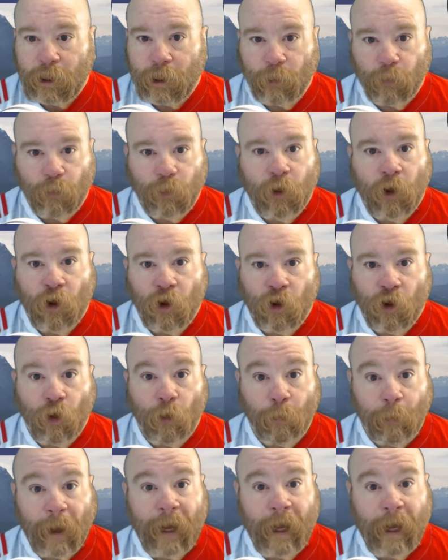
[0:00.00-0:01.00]
it would all go
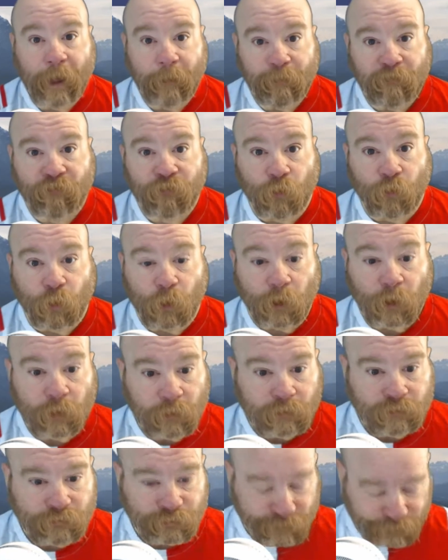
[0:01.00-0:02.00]
bad before,
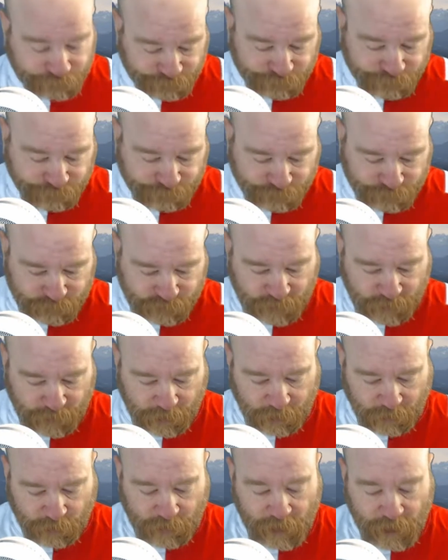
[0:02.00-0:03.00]
you
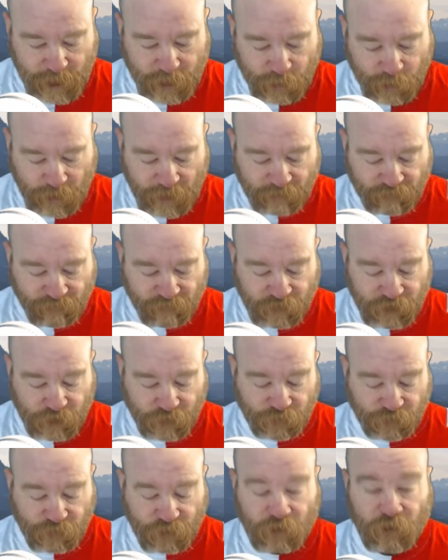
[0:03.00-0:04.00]
know, and I don't have
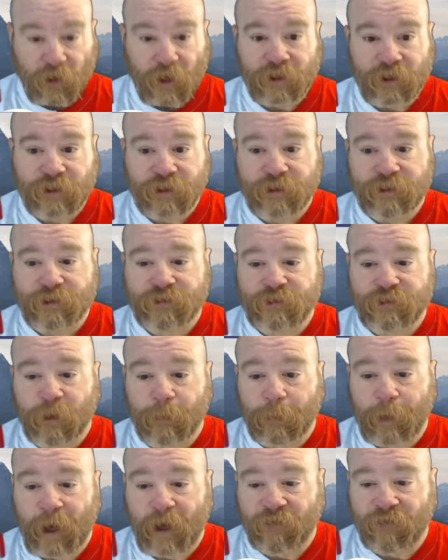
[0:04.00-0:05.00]
near the collections that
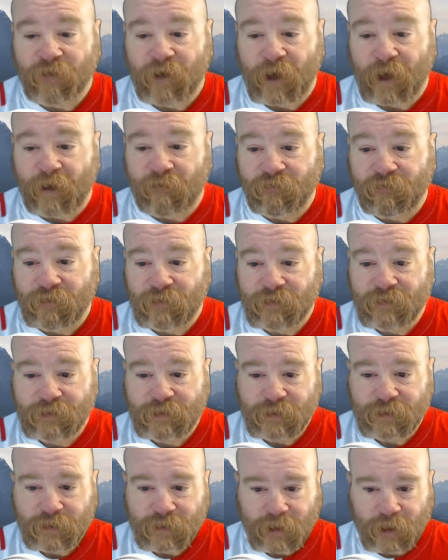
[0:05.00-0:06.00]
some guys have.
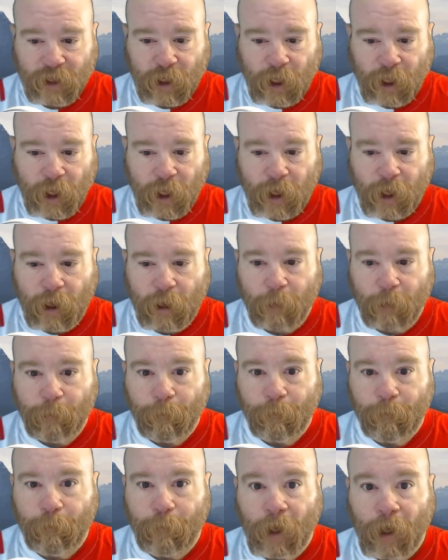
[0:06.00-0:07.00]

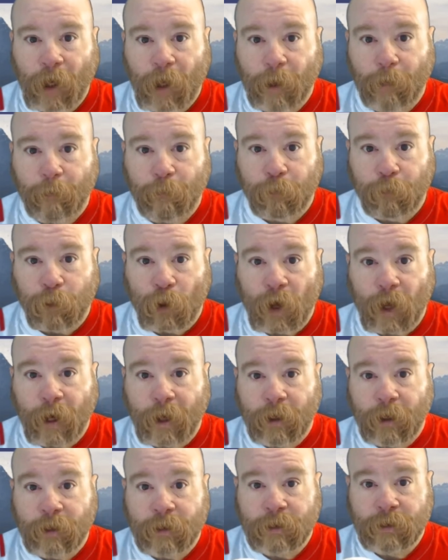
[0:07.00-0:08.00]
But
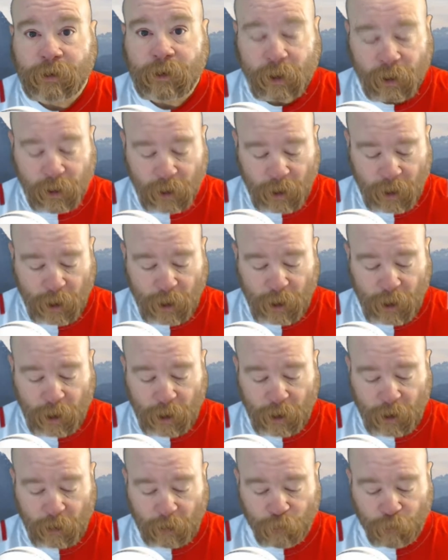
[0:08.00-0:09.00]
Brian,
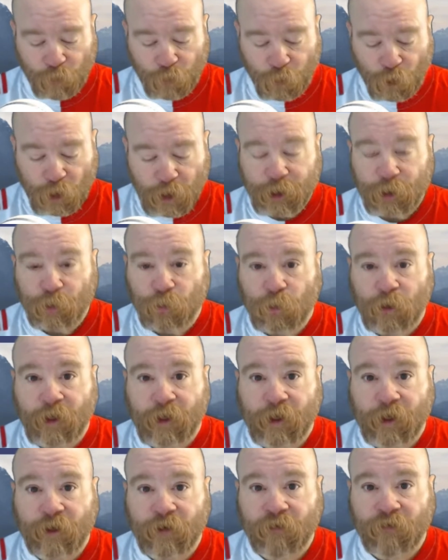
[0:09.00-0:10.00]
I'm working
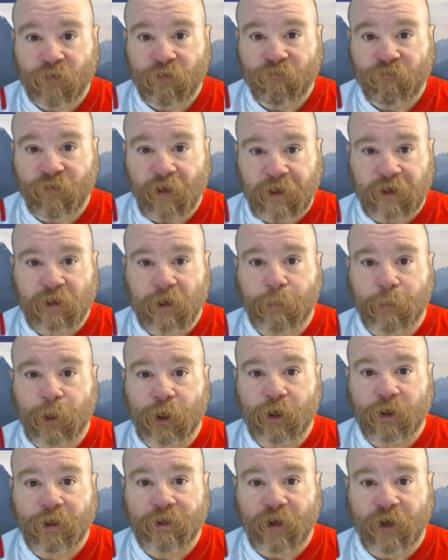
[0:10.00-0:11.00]
with Faithfully
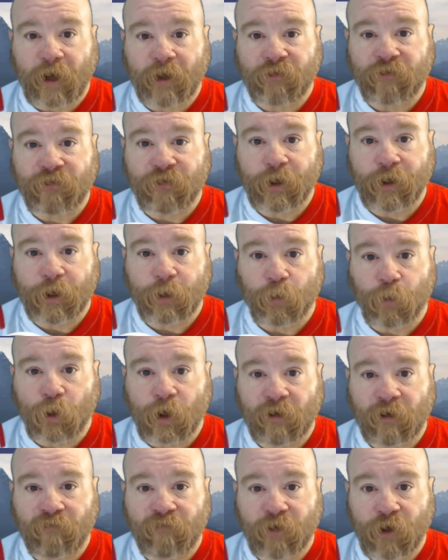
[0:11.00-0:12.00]
Bearded Tyson, and we're
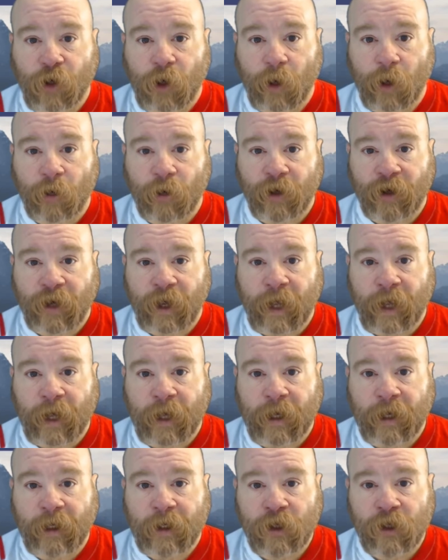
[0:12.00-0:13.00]
going to figure out a
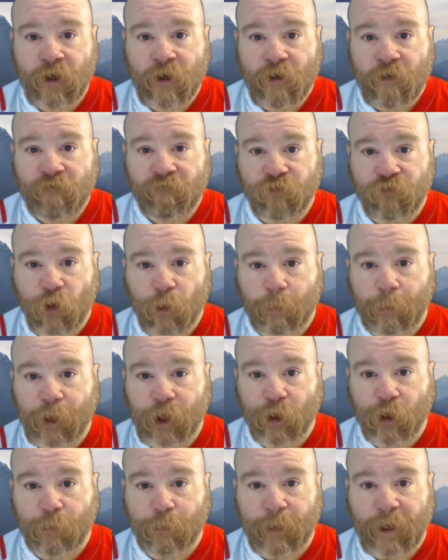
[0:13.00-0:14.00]
day for a
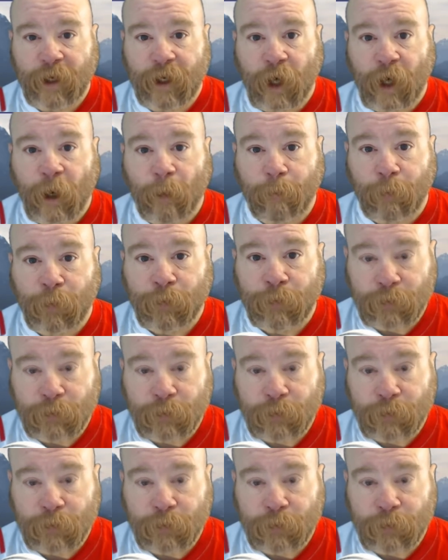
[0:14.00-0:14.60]
beard meetup